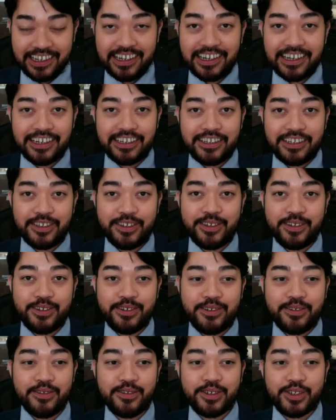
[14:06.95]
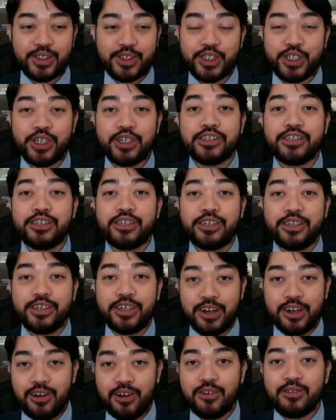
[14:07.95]
You should
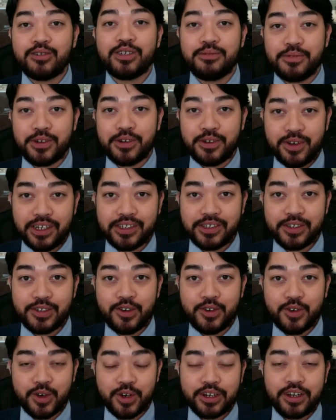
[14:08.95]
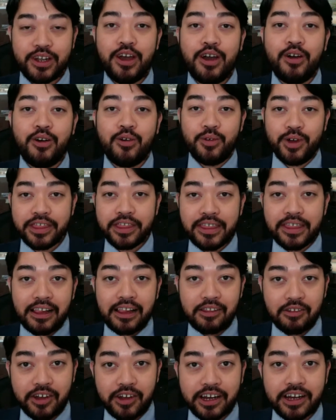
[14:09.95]
go to immigration court with a
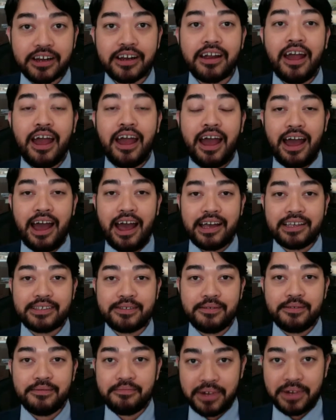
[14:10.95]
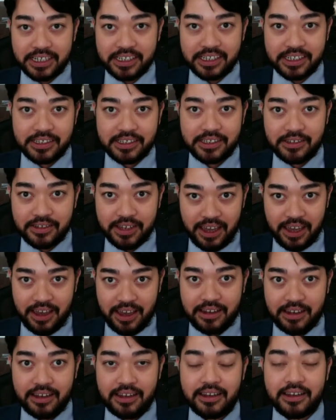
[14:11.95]
lawyer as much as you
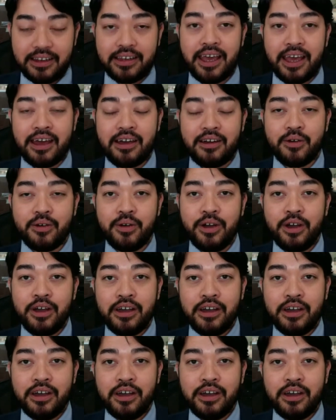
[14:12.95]
can. Now,